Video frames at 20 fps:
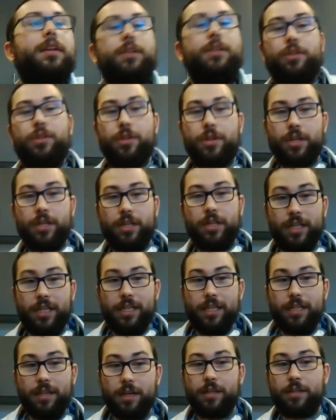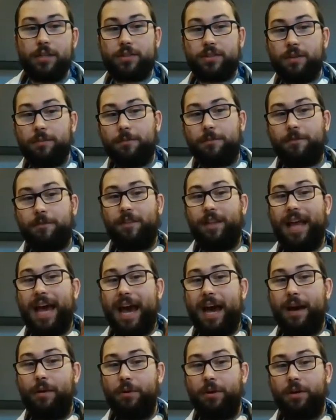You're gonna need some
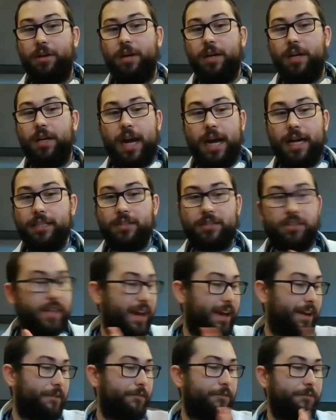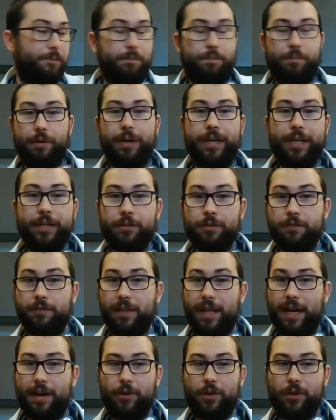flour. I just have plain old
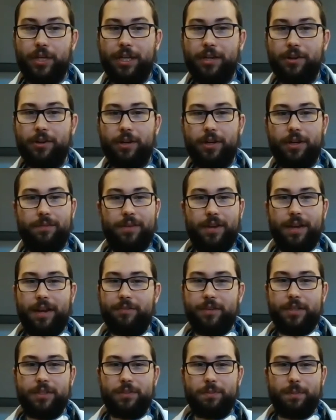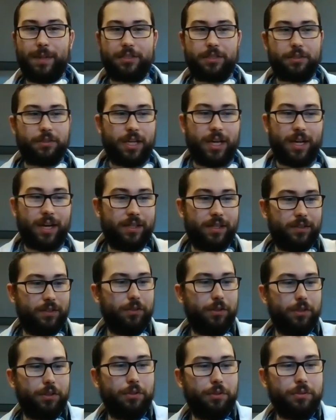flour here. If you have any special kinds, you
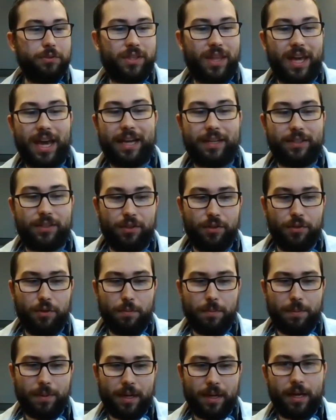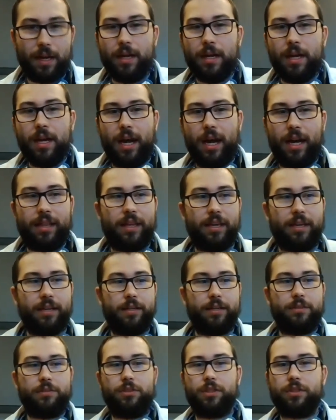can use that too, but I think
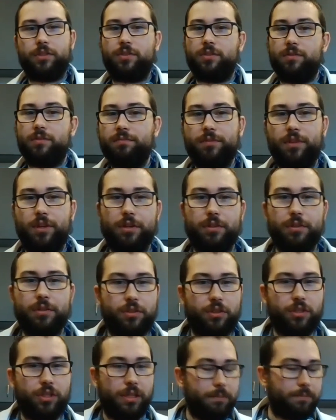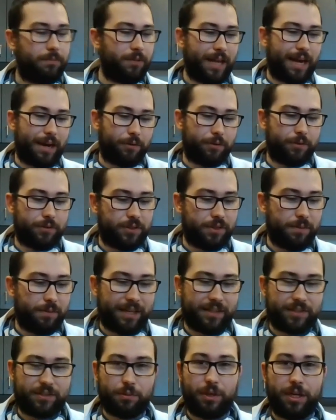just good old cheap flour is the
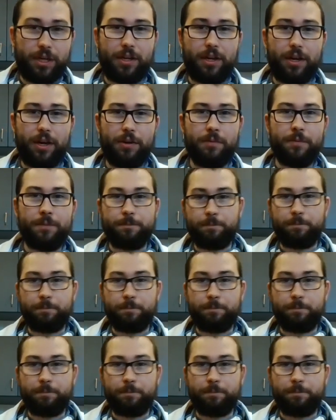best way to go.